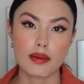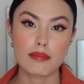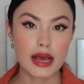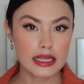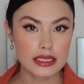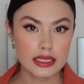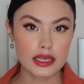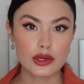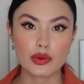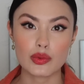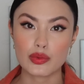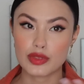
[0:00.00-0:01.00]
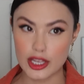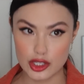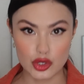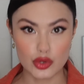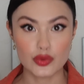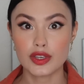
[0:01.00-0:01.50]
melanin
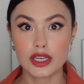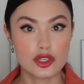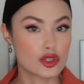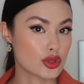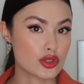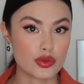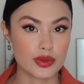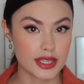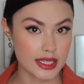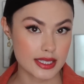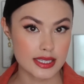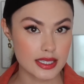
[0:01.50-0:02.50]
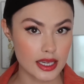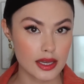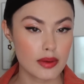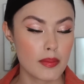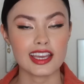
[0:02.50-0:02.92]
that's UV induced within the skin.